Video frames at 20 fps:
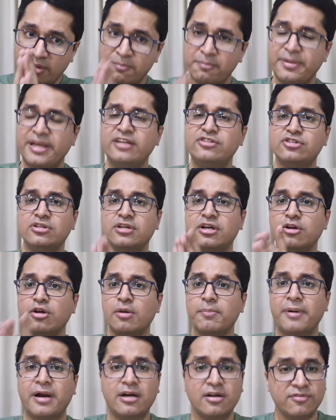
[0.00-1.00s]
Make sure that
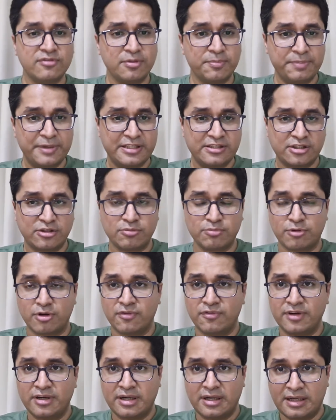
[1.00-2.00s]
you're part of the Paycheck to
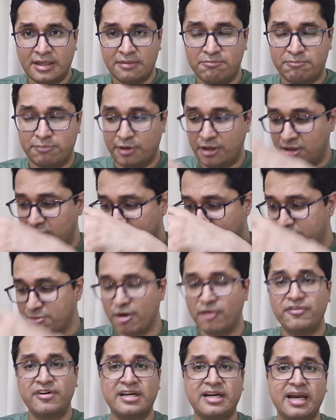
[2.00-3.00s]
Profit uh, the
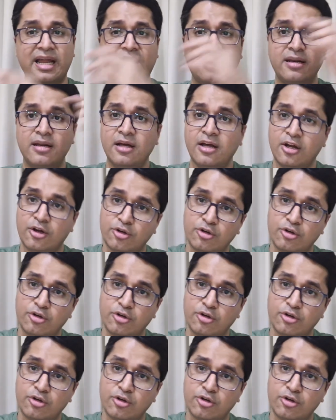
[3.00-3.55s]
Profit Clan.